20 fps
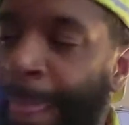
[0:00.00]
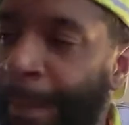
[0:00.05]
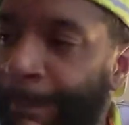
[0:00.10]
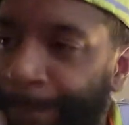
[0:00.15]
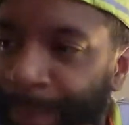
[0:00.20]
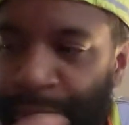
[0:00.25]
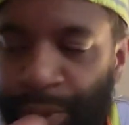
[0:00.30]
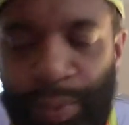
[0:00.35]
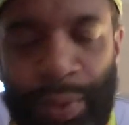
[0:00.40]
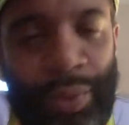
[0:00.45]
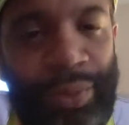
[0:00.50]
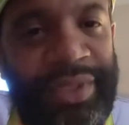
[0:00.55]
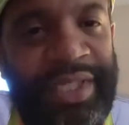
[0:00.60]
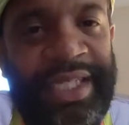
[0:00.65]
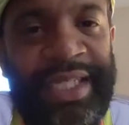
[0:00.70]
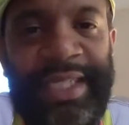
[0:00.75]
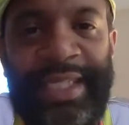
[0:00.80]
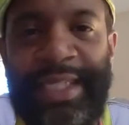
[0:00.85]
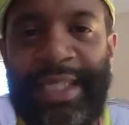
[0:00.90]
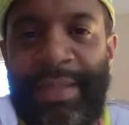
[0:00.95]
But root
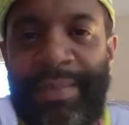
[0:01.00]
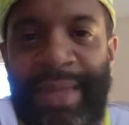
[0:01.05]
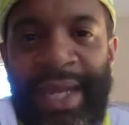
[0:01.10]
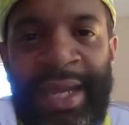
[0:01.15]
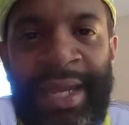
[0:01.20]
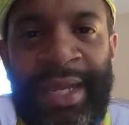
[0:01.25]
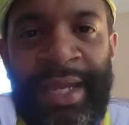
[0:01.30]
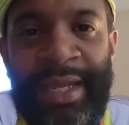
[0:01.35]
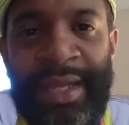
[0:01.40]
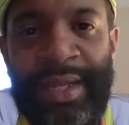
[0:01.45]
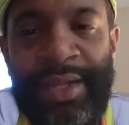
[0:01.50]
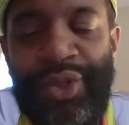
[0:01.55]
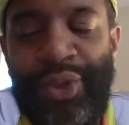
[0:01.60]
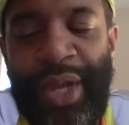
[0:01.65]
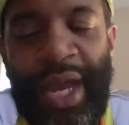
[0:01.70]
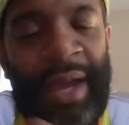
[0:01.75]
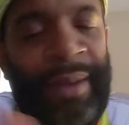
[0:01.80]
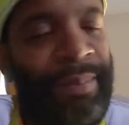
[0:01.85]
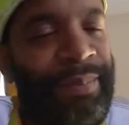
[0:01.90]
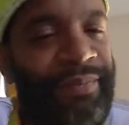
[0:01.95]
this shit, man. You
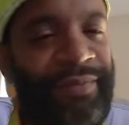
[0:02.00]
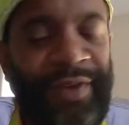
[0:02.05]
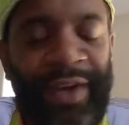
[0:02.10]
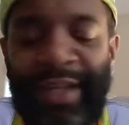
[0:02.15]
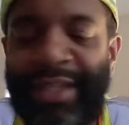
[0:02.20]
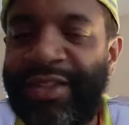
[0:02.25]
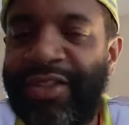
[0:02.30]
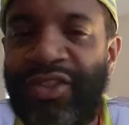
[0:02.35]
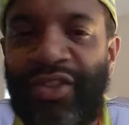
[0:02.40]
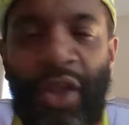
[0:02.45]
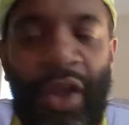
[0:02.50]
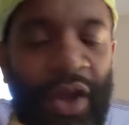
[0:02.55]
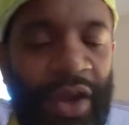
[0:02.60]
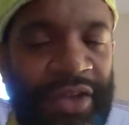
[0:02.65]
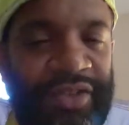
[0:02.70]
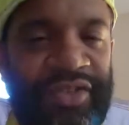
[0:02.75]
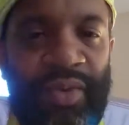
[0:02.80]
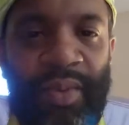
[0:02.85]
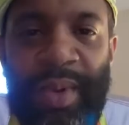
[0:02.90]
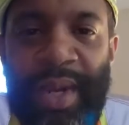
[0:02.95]
got fucking
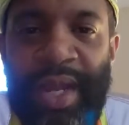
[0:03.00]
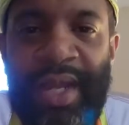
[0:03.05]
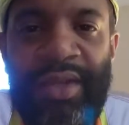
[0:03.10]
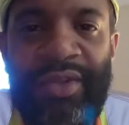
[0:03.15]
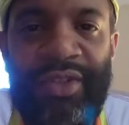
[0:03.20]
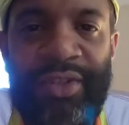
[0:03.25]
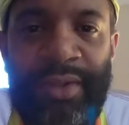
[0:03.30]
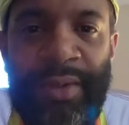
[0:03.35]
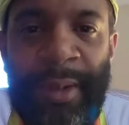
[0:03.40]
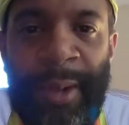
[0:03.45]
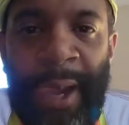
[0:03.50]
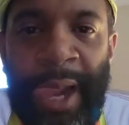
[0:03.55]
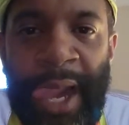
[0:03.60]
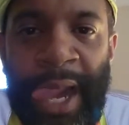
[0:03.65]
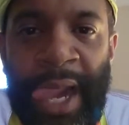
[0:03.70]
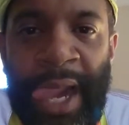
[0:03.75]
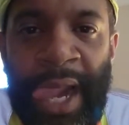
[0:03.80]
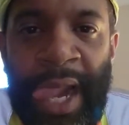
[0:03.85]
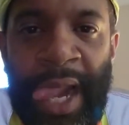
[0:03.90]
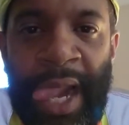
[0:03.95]
stars around you.
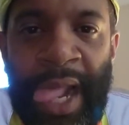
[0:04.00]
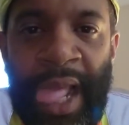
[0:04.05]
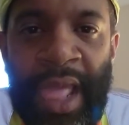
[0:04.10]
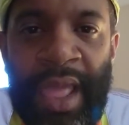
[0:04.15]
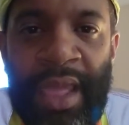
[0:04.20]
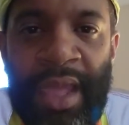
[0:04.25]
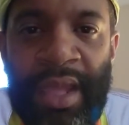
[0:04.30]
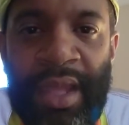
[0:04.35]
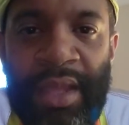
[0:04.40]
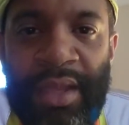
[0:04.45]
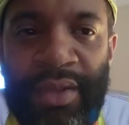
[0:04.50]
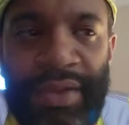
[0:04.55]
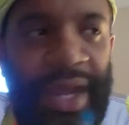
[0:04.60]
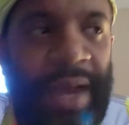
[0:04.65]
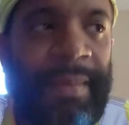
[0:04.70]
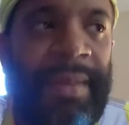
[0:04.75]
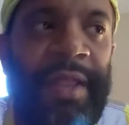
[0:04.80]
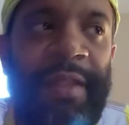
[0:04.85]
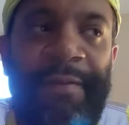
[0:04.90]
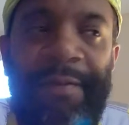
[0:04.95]
You
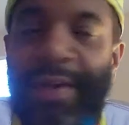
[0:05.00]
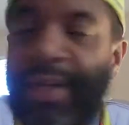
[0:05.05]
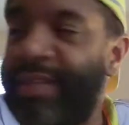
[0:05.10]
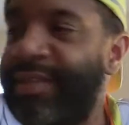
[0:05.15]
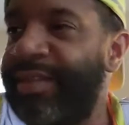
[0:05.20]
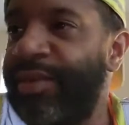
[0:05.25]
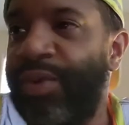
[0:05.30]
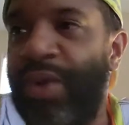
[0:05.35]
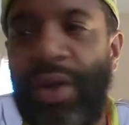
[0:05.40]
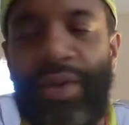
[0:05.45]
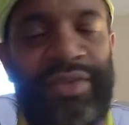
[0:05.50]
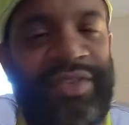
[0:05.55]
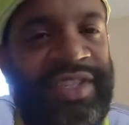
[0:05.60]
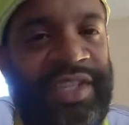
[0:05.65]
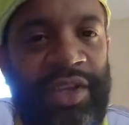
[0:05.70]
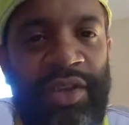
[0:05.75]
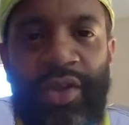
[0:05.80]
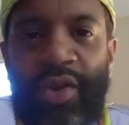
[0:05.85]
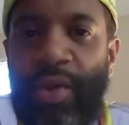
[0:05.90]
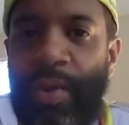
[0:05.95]
got motherfuckers who gonna
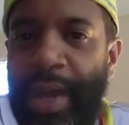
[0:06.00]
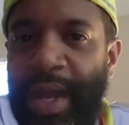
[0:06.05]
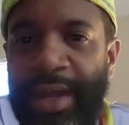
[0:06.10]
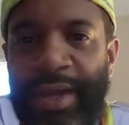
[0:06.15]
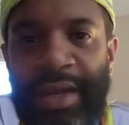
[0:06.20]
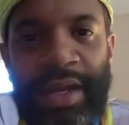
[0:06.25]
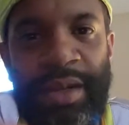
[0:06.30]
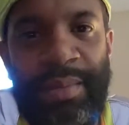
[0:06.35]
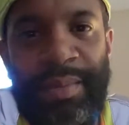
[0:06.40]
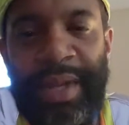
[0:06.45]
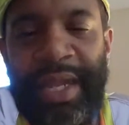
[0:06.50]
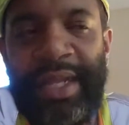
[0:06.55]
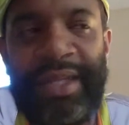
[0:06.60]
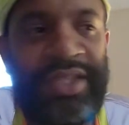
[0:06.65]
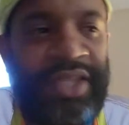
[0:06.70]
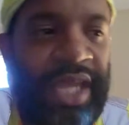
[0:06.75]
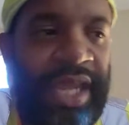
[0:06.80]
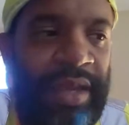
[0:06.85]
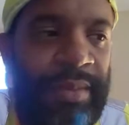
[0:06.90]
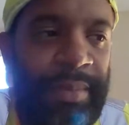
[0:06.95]
still go out here and,
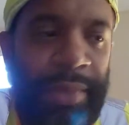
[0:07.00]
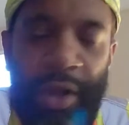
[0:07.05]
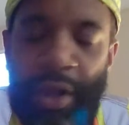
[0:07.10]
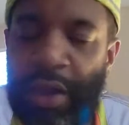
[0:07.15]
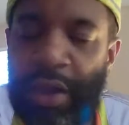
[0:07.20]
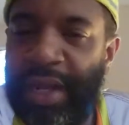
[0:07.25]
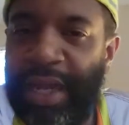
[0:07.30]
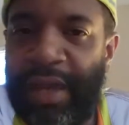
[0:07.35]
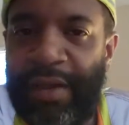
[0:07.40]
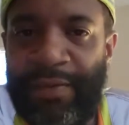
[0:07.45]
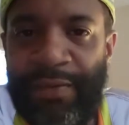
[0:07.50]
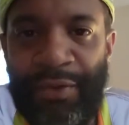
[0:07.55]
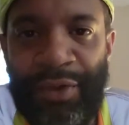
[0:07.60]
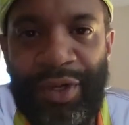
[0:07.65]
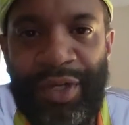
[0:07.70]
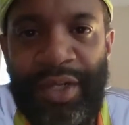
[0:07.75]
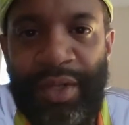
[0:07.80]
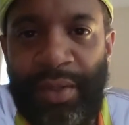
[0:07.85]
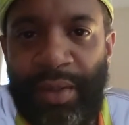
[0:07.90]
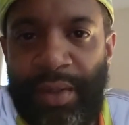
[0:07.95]
and, and ball out
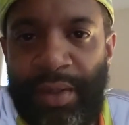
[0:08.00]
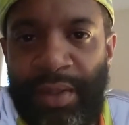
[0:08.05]
for you.